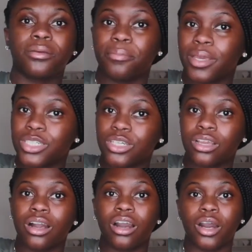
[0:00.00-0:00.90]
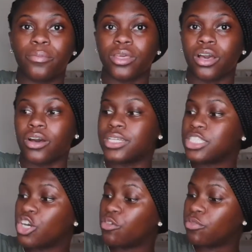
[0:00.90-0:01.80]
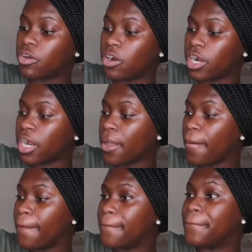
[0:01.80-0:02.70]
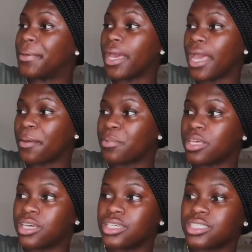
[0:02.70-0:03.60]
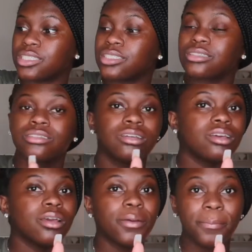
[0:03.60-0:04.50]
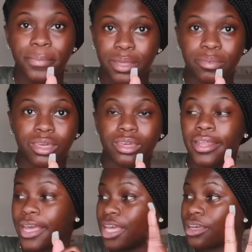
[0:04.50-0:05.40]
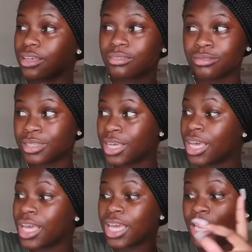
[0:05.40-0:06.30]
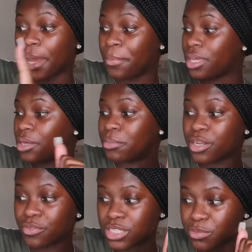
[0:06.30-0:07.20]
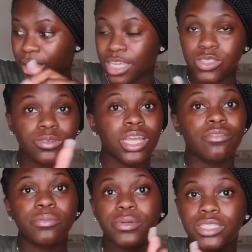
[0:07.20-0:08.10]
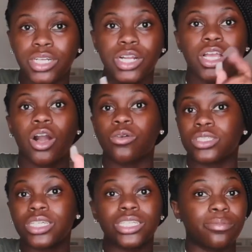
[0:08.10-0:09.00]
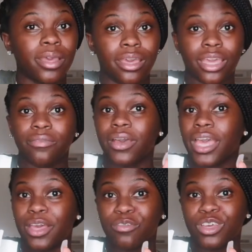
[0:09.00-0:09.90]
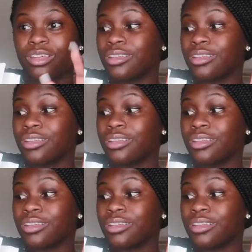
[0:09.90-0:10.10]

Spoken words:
y'all cop y'all a Telfar bag, because baby, like, and I paid good money for this bag, so in every picture y'all gonna see this bag if I have it.